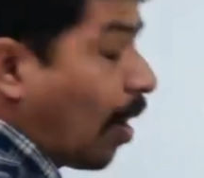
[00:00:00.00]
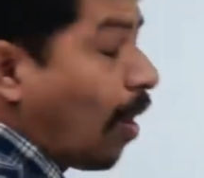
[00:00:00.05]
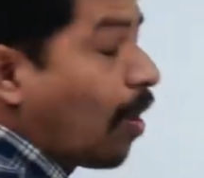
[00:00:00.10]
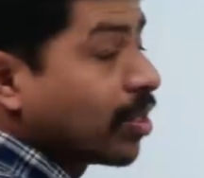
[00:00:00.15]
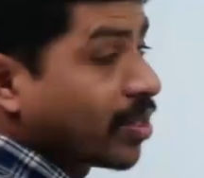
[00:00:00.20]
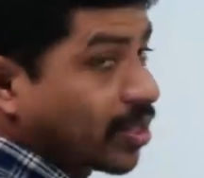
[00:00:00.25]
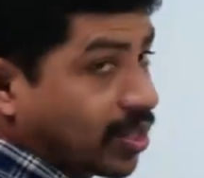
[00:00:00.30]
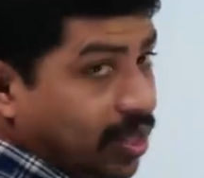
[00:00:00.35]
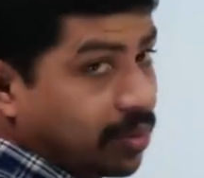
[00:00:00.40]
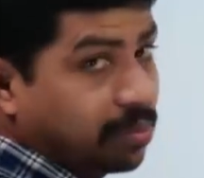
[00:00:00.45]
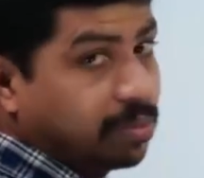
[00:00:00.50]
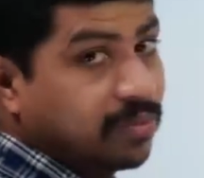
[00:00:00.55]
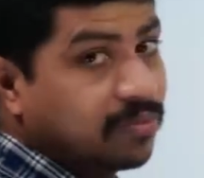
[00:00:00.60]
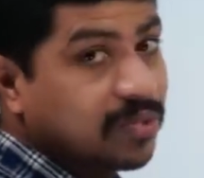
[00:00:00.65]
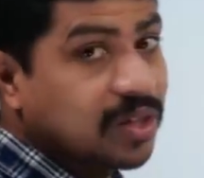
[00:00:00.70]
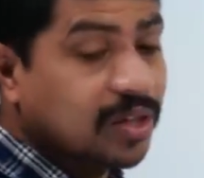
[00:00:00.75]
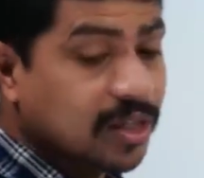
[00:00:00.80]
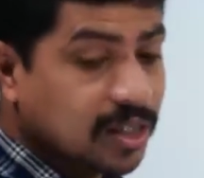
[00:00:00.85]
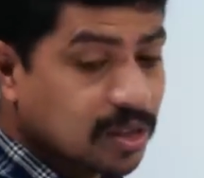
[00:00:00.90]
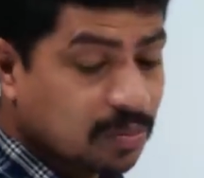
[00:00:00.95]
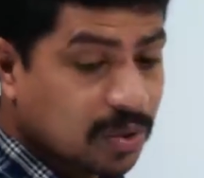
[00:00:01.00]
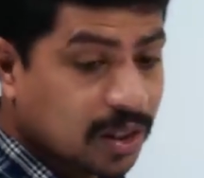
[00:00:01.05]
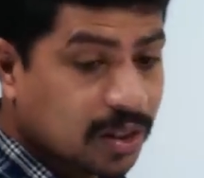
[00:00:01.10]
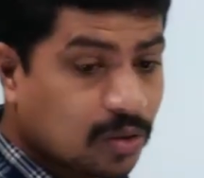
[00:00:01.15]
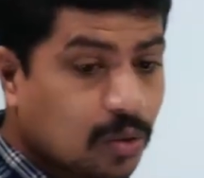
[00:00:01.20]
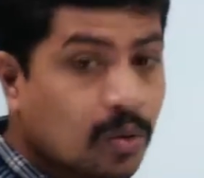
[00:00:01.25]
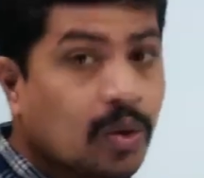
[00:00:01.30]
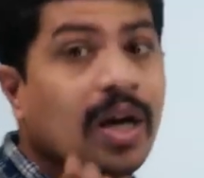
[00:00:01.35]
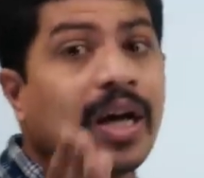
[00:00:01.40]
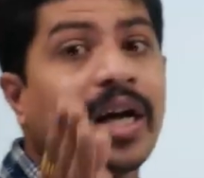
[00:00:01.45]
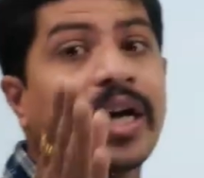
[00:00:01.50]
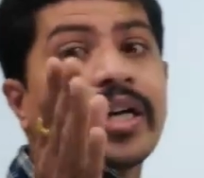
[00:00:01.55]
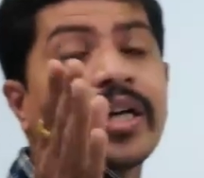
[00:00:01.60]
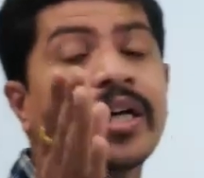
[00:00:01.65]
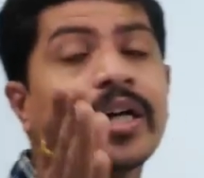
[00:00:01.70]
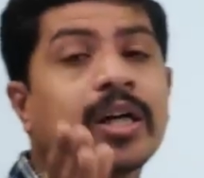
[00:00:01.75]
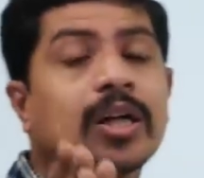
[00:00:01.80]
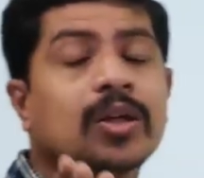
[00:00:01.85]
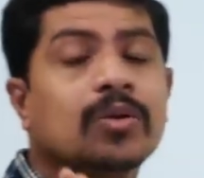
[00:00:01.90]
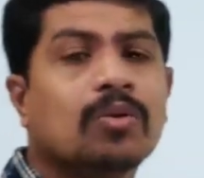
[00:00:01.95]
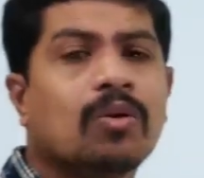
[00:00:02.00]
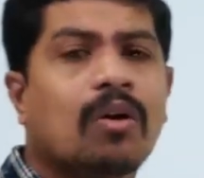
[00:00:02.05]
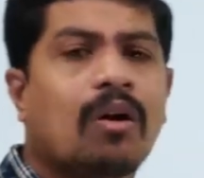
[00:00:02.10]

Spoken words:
concept with respect to interview,